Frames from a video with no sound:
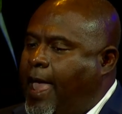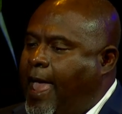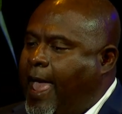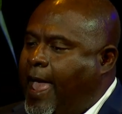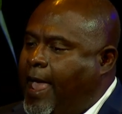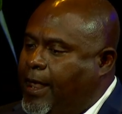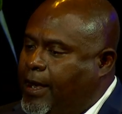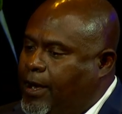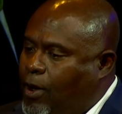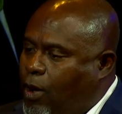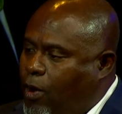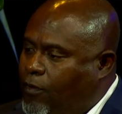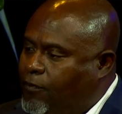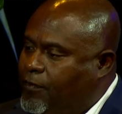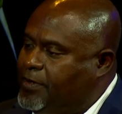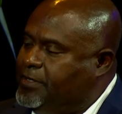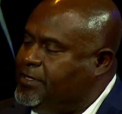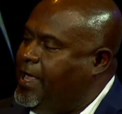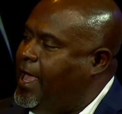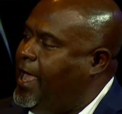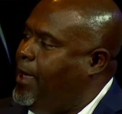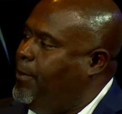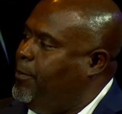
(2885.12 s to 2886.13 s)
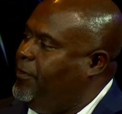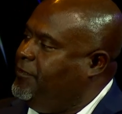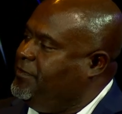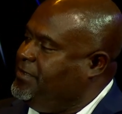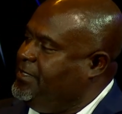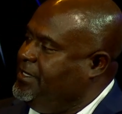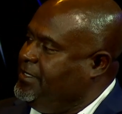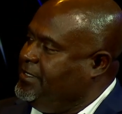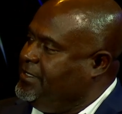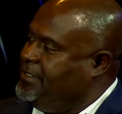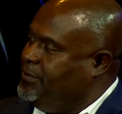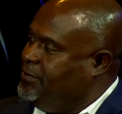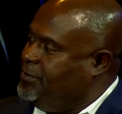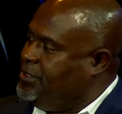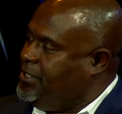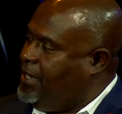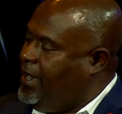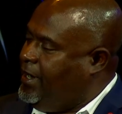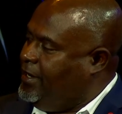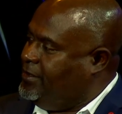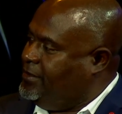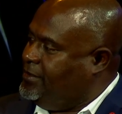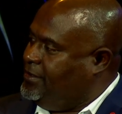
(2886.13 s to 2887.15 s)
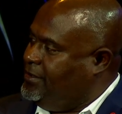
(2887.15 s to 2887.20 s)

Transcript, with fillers: And over time, we've seen some change.